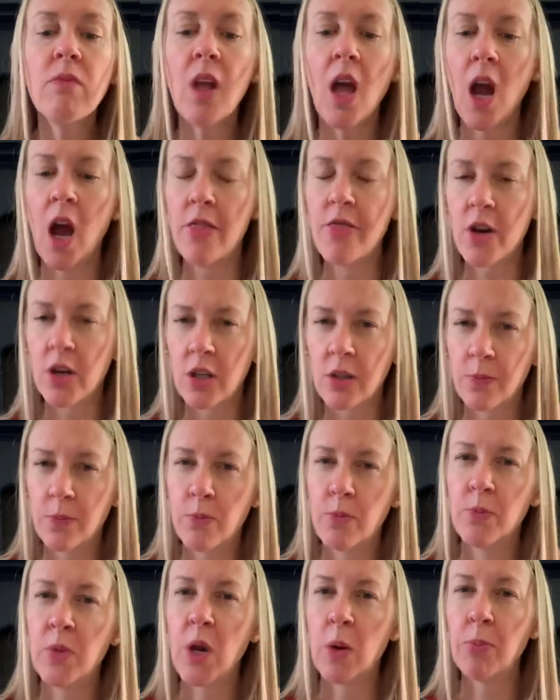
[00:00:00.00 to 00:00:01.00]
And
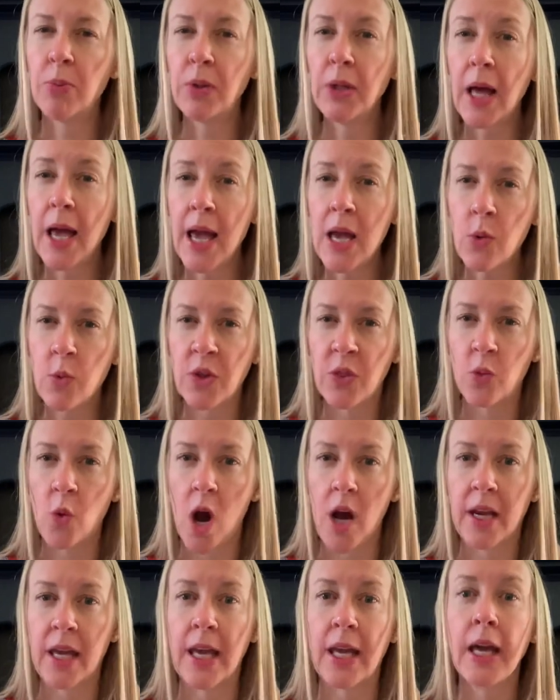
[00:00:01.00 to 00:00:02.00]
they're playing with
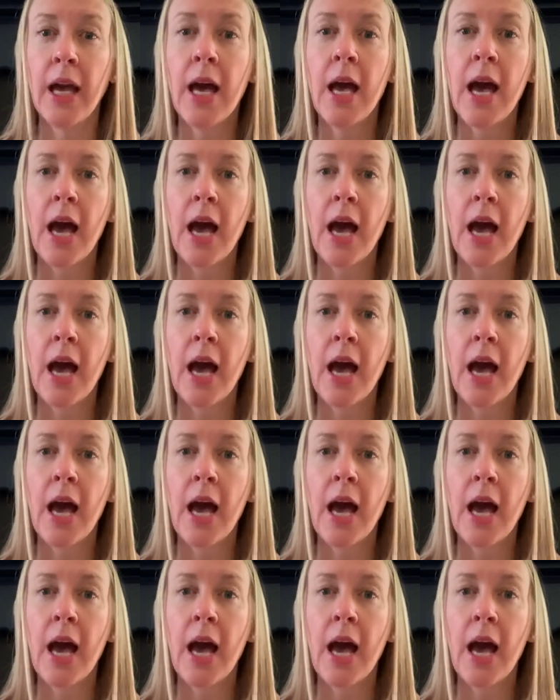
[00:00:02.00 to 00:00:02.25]
walking.